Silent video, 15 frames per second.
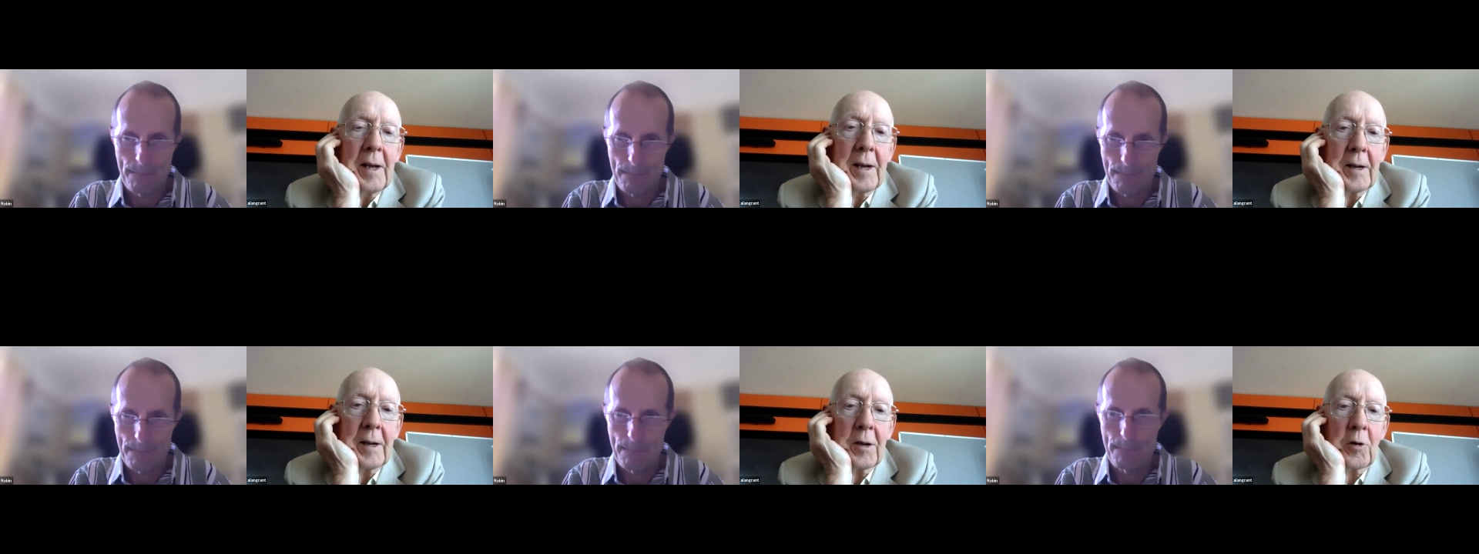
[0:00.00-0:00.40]

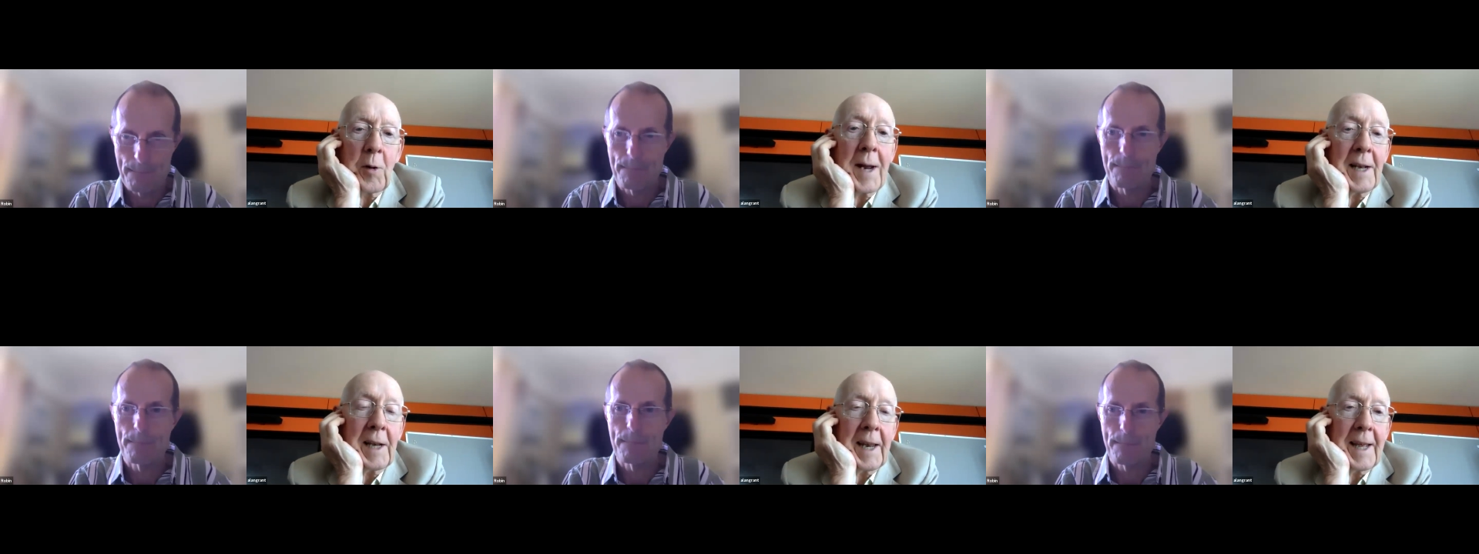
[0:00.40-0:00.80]
Speaker 1: uh,
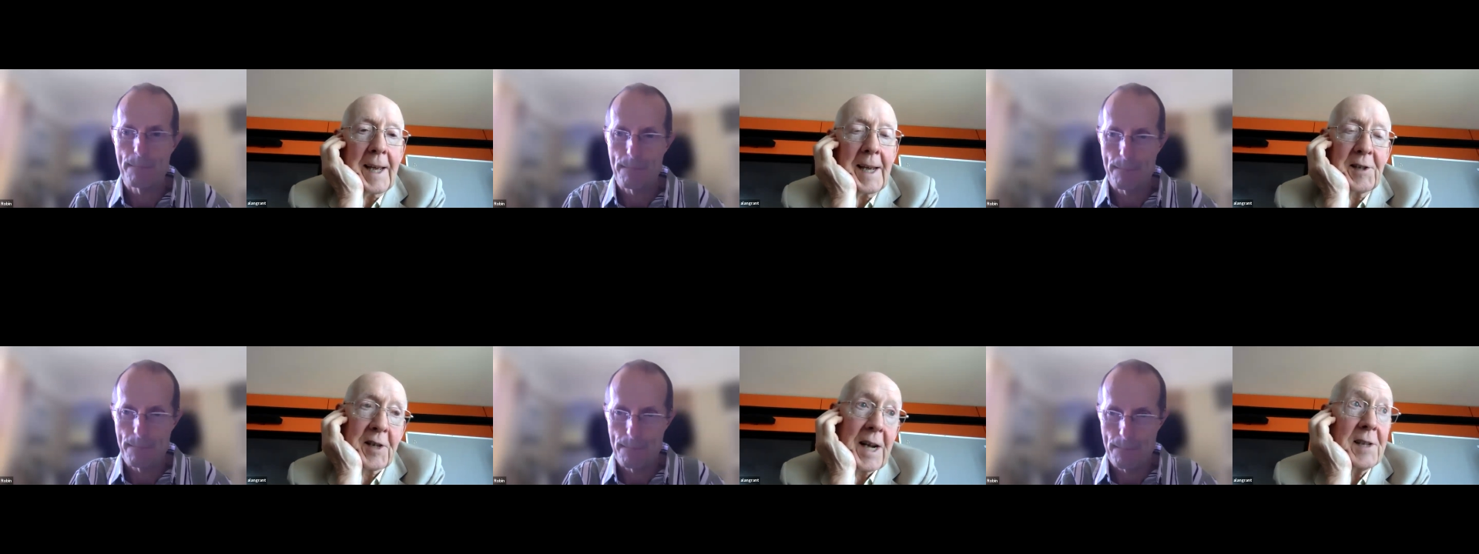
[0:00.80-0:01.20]

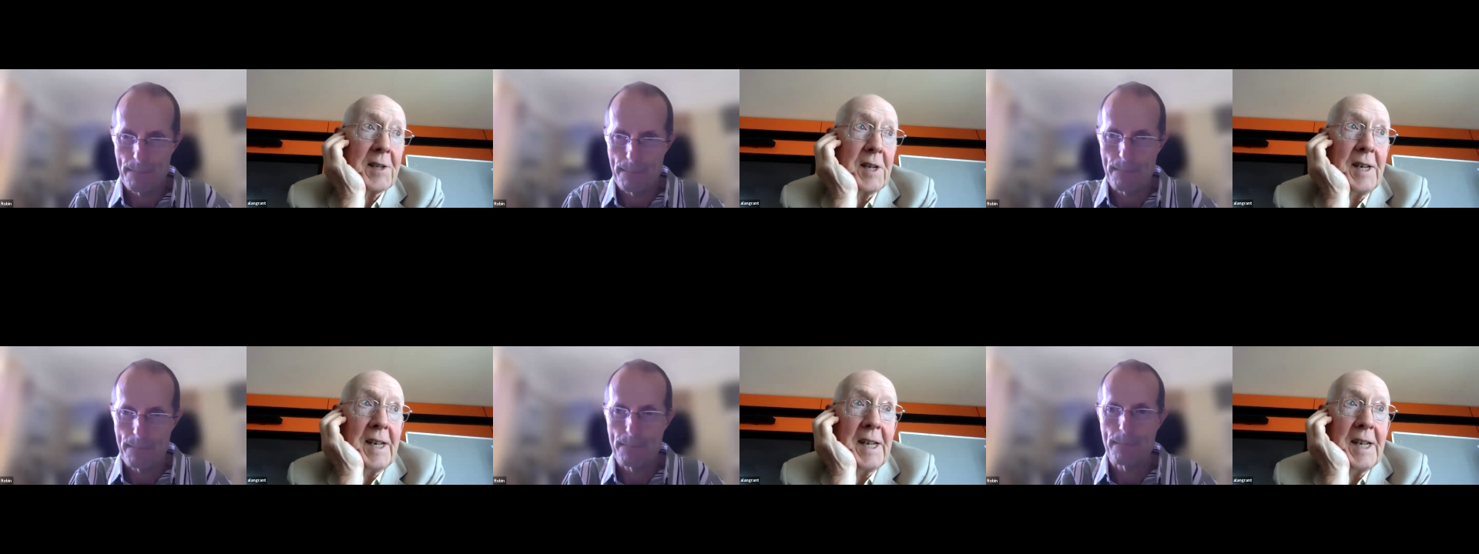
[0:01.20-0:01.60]
greatly, as
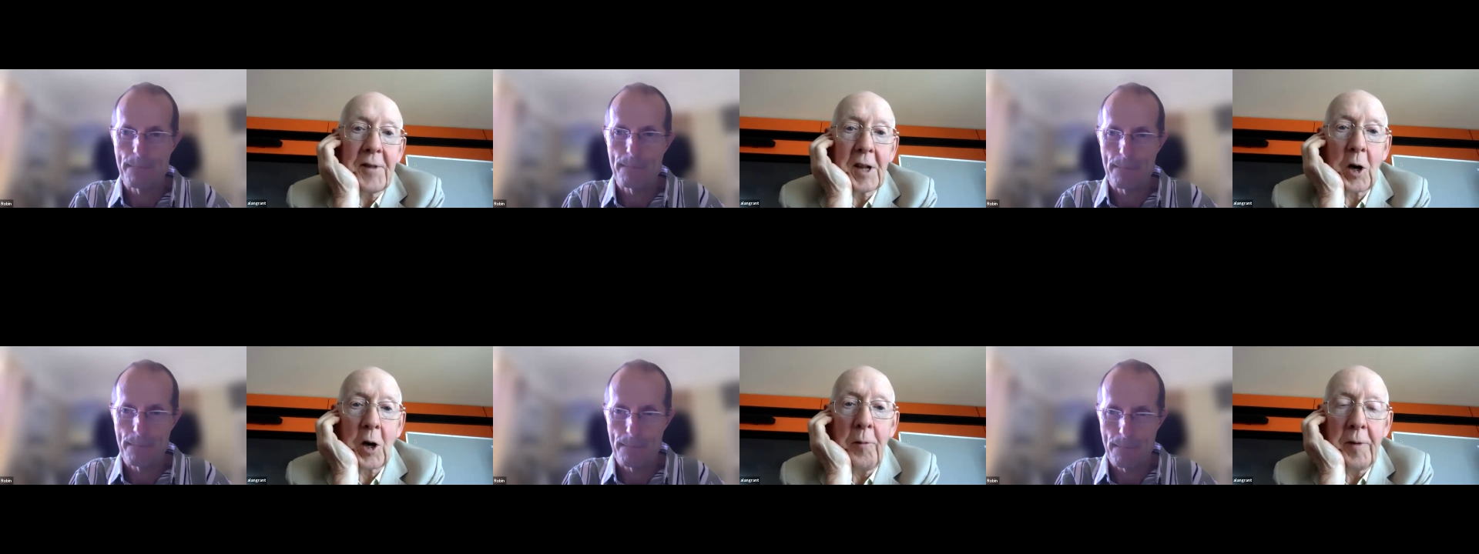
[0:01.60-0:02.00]
as
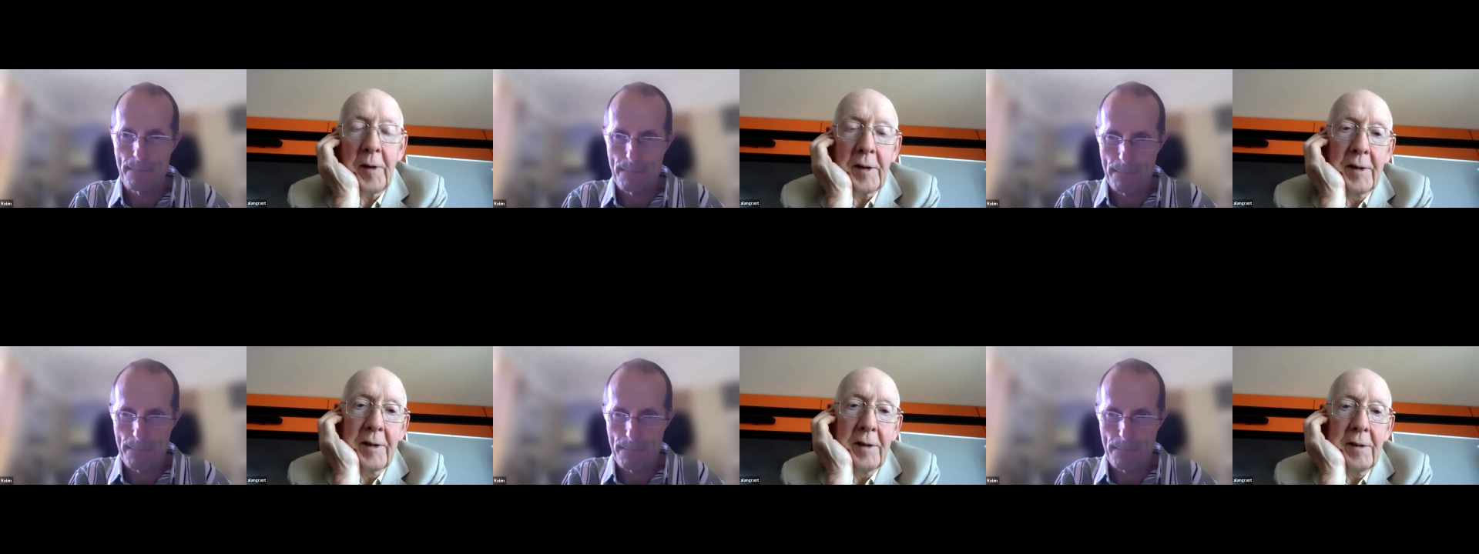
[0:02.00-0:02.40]
indeed the
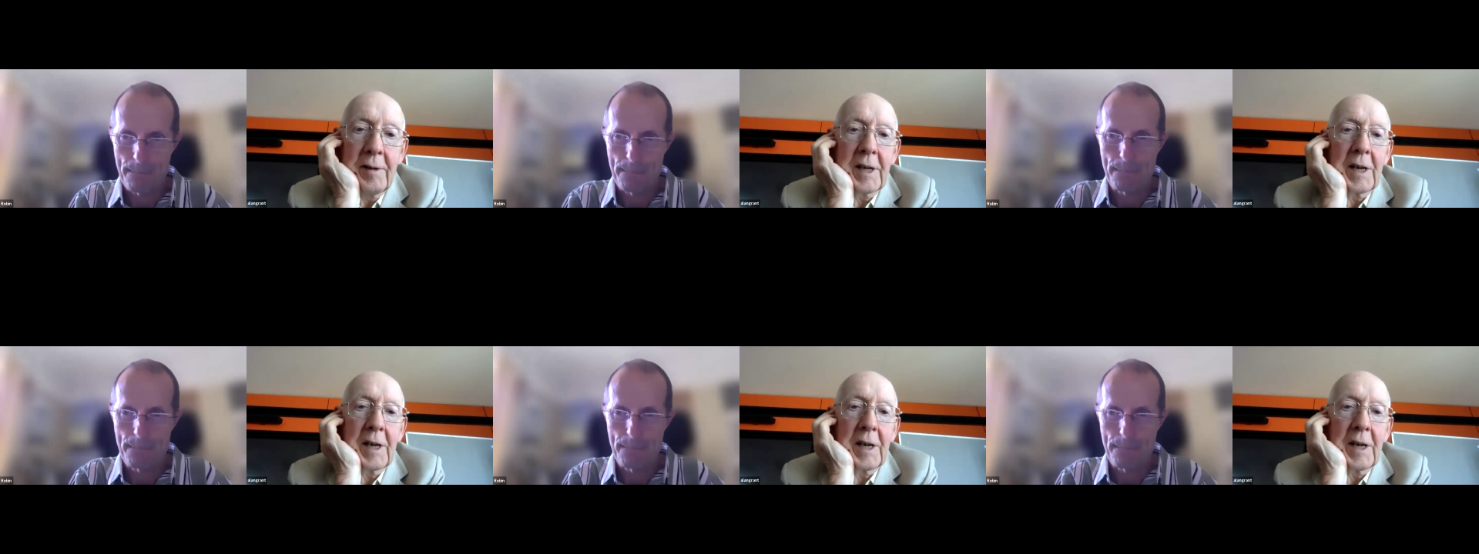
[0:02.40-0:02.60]
COVID